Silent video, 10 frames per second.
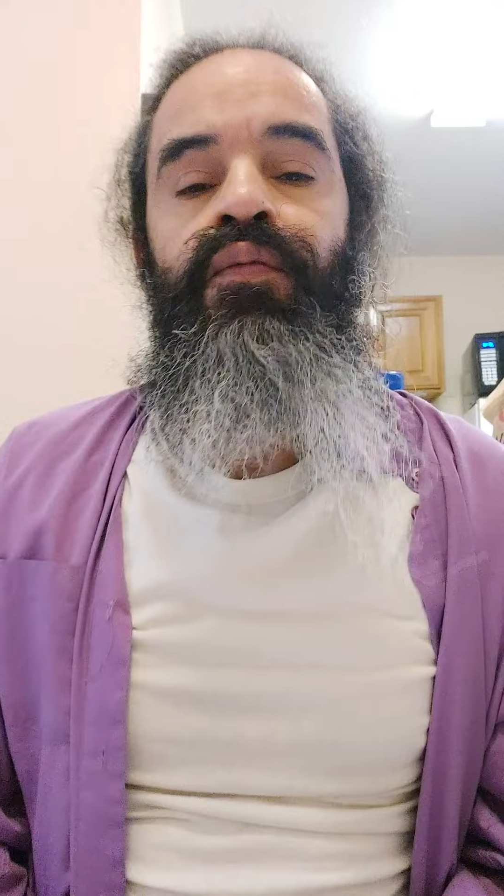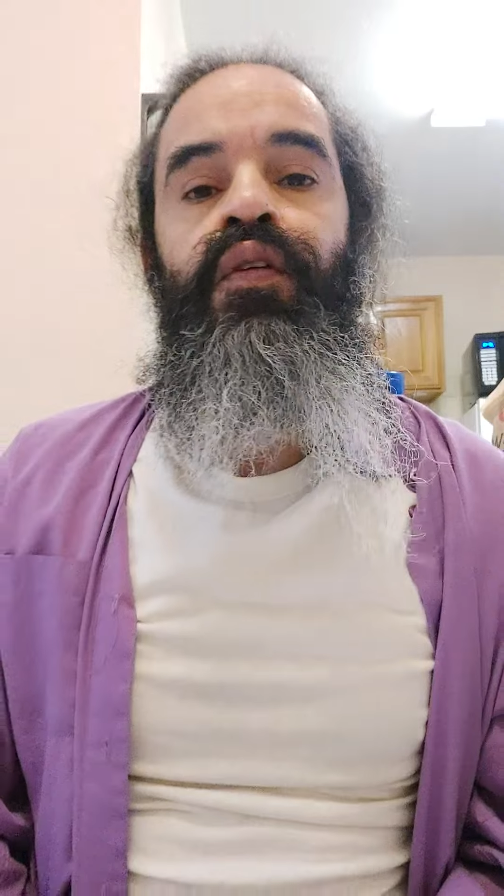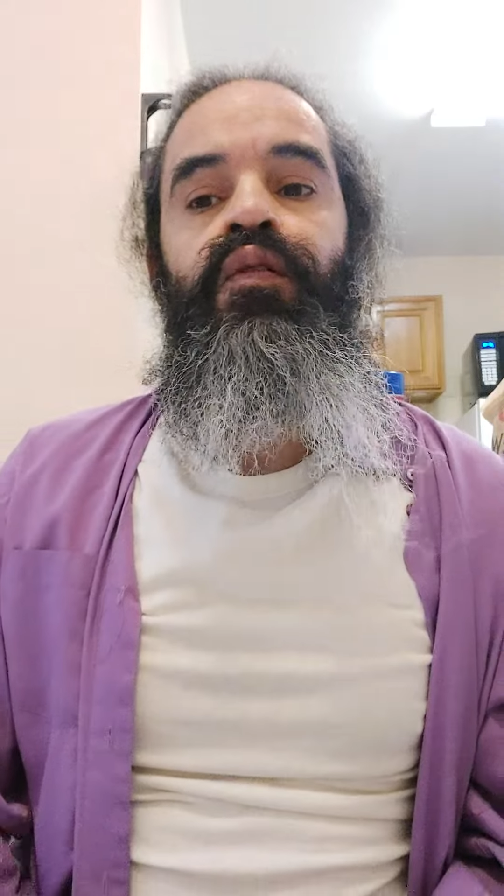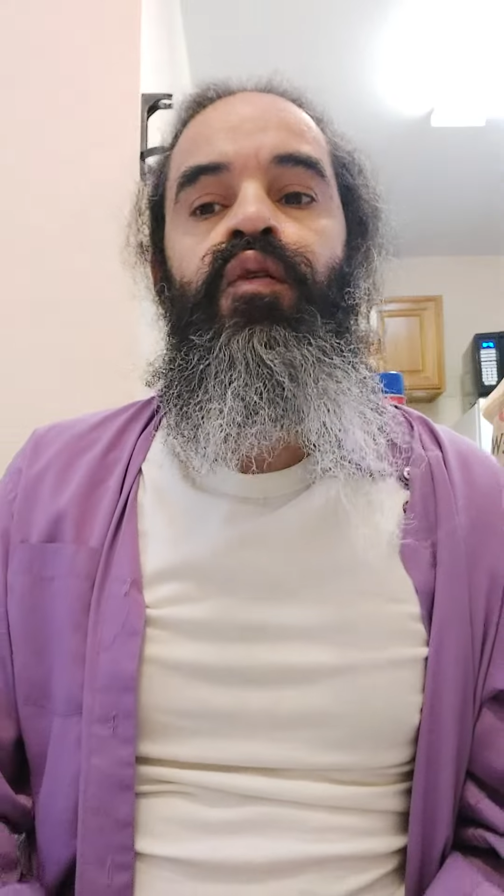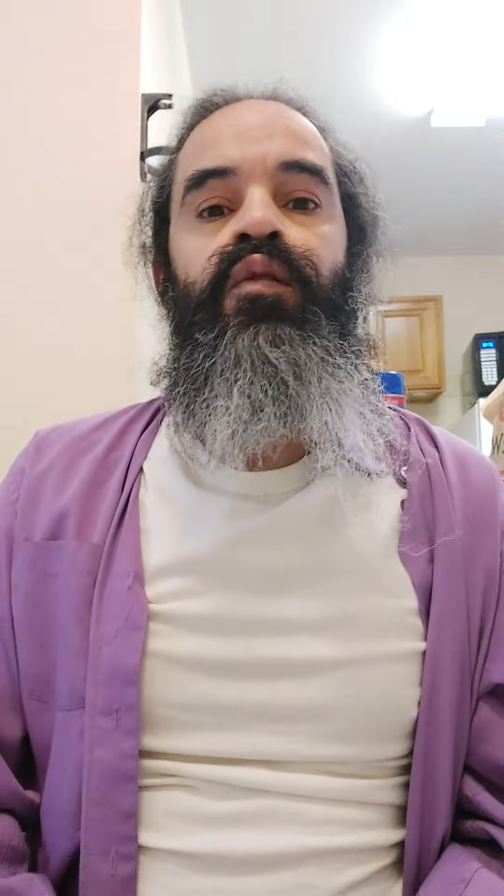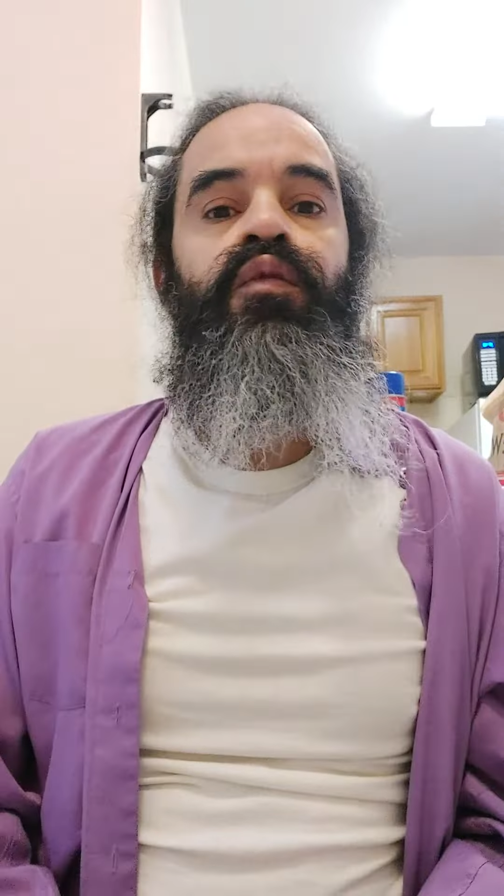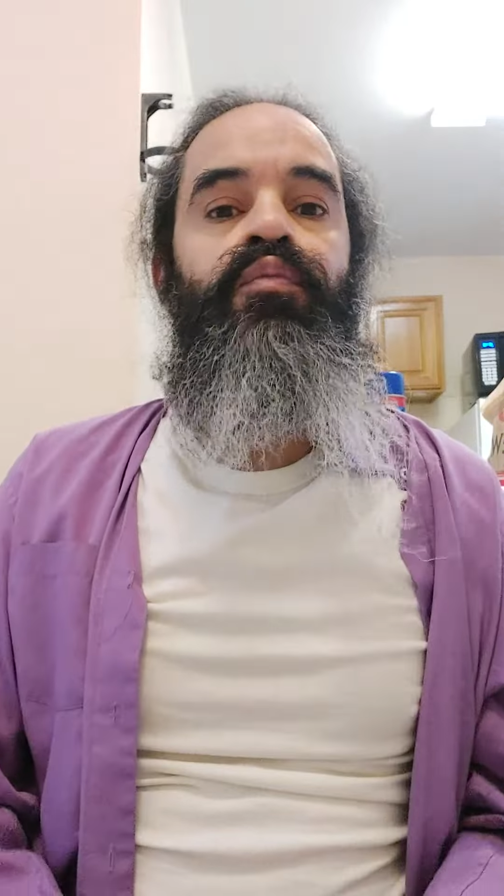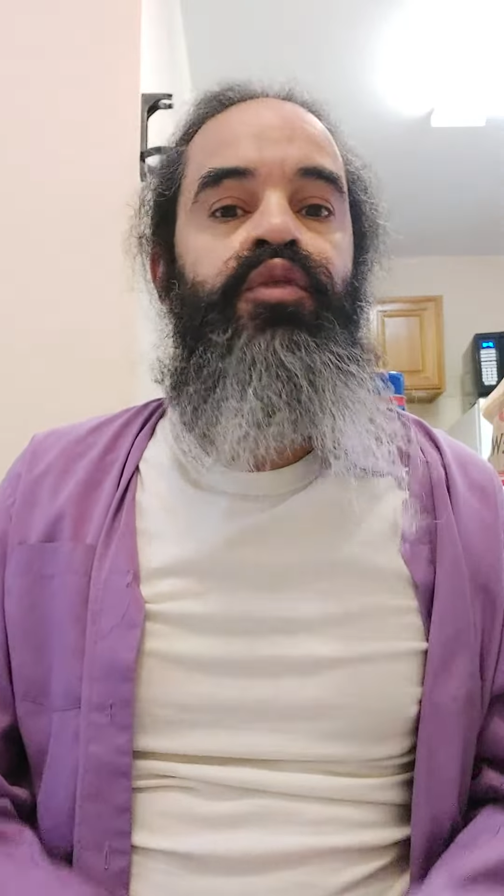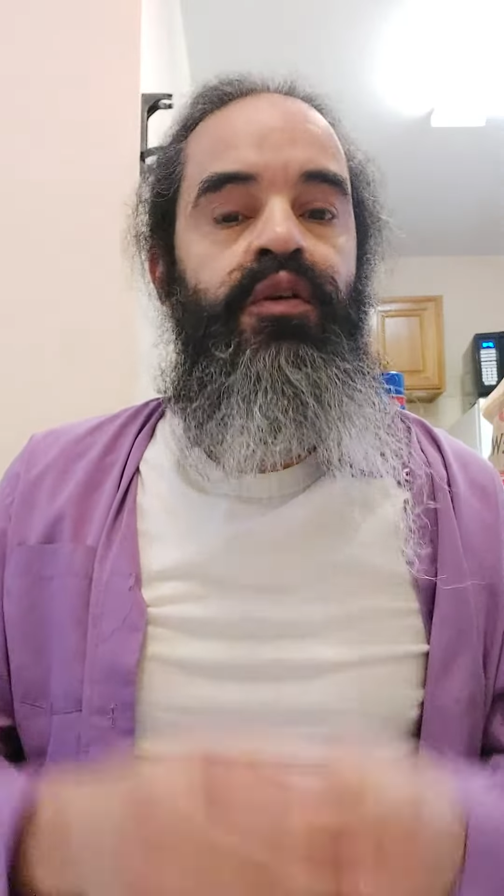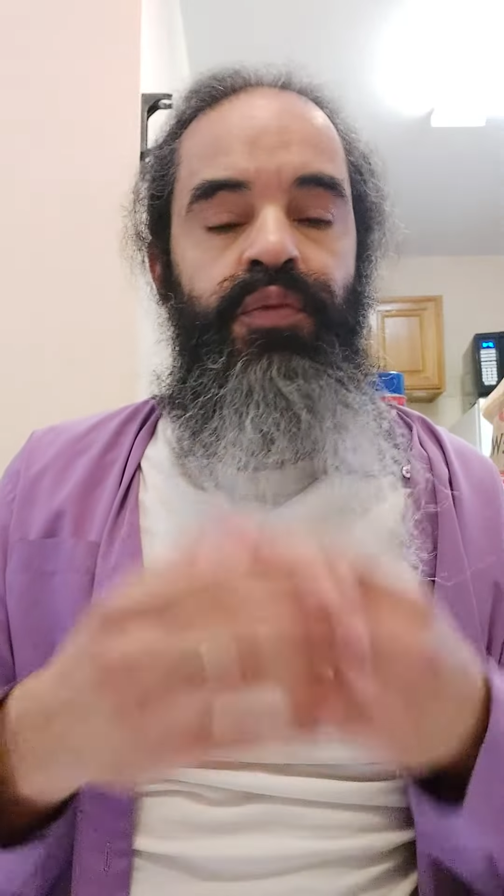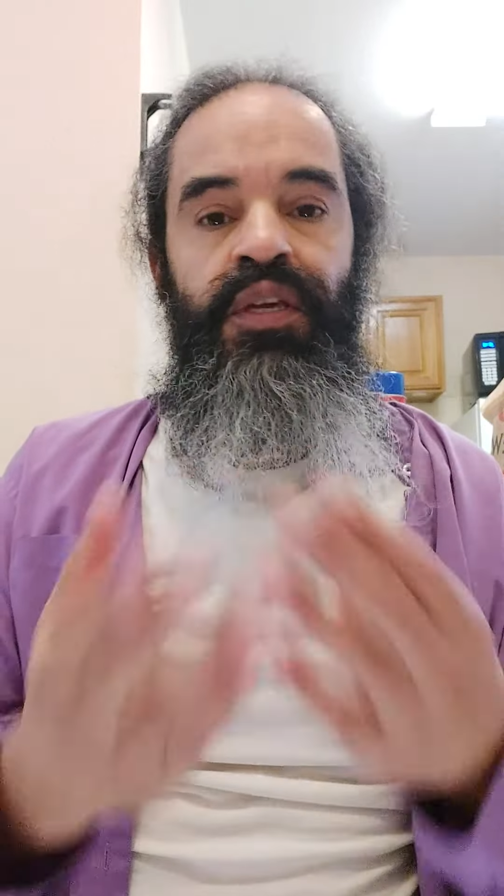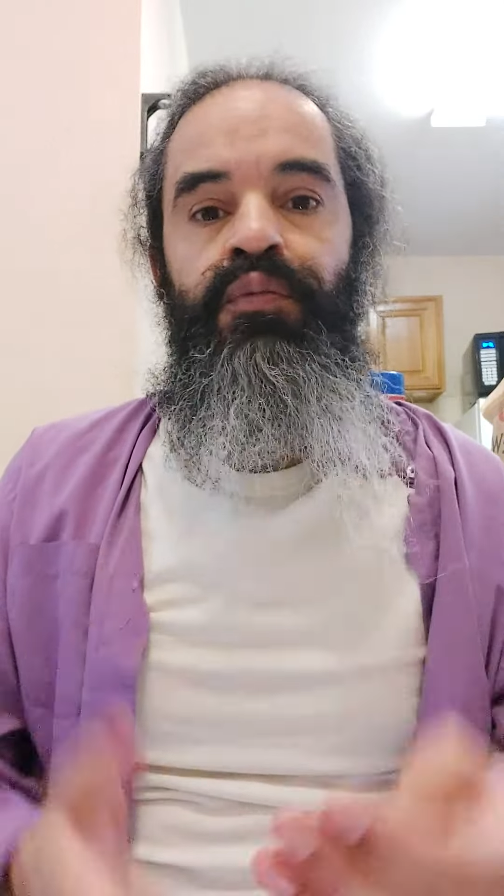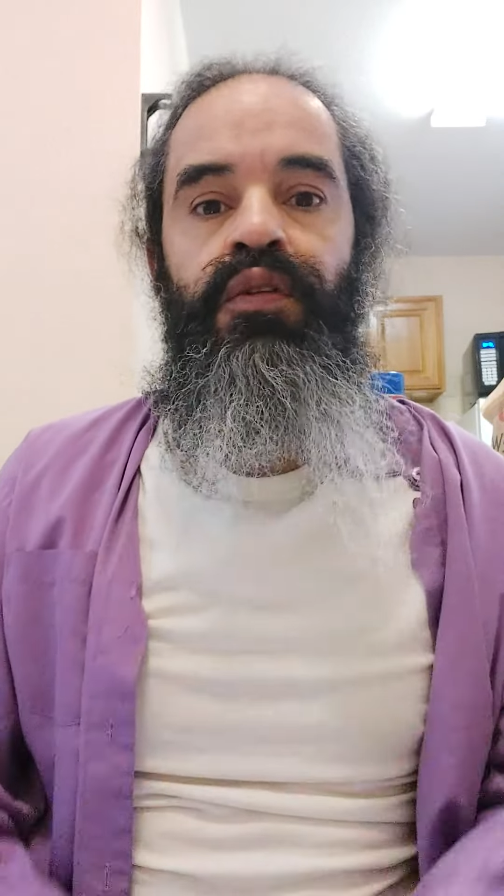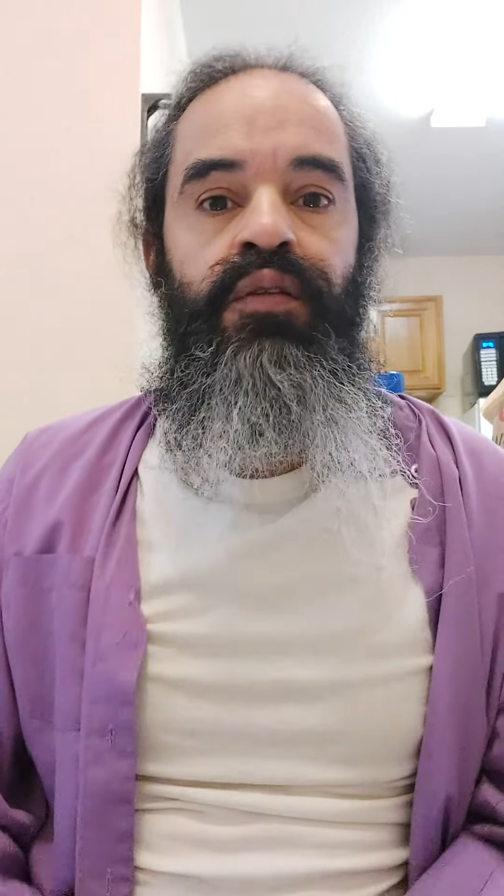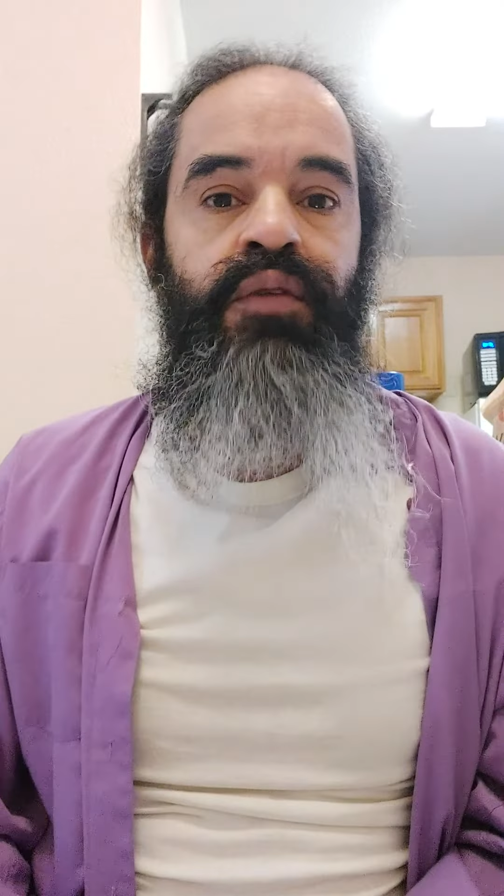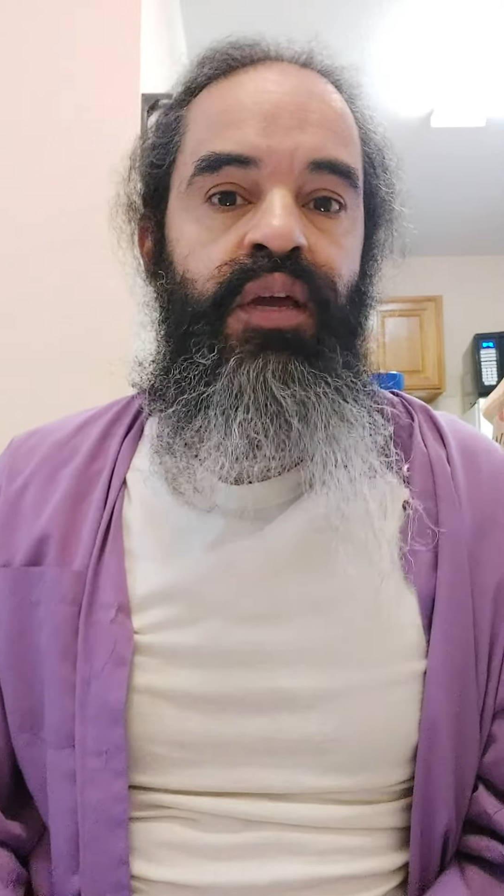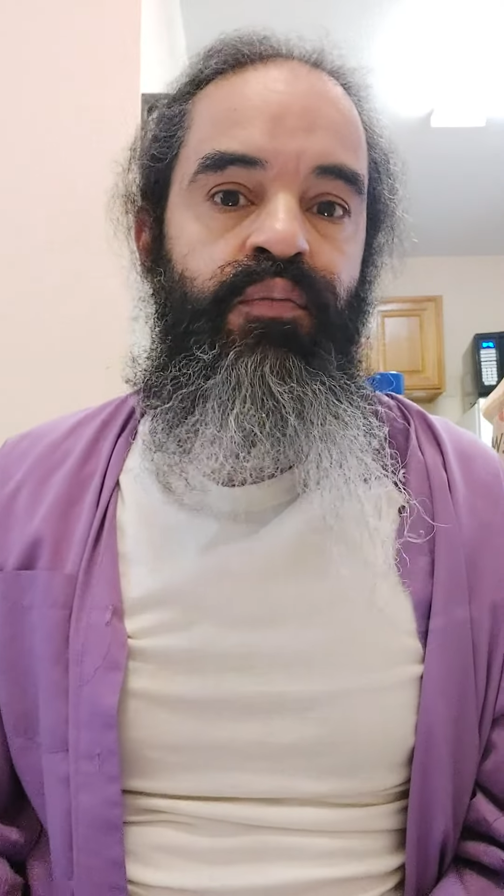the Lord will put people in my